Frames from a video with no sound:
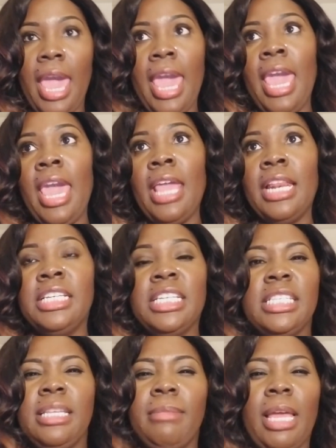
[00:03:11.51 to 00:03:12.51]
And it
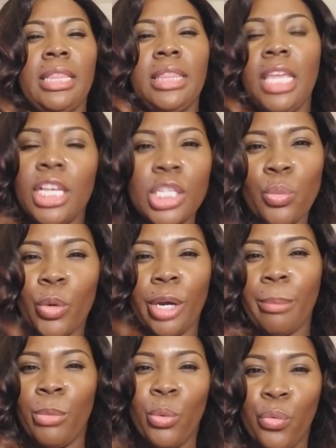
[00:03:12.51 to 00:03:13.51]
just seemed like things
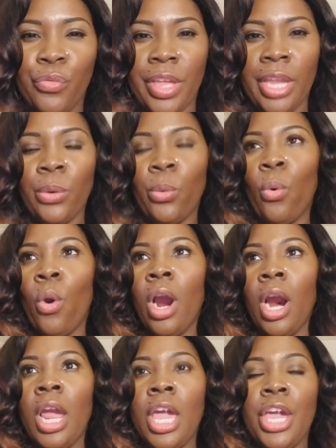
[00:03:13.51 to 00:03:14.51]
weren't moving, or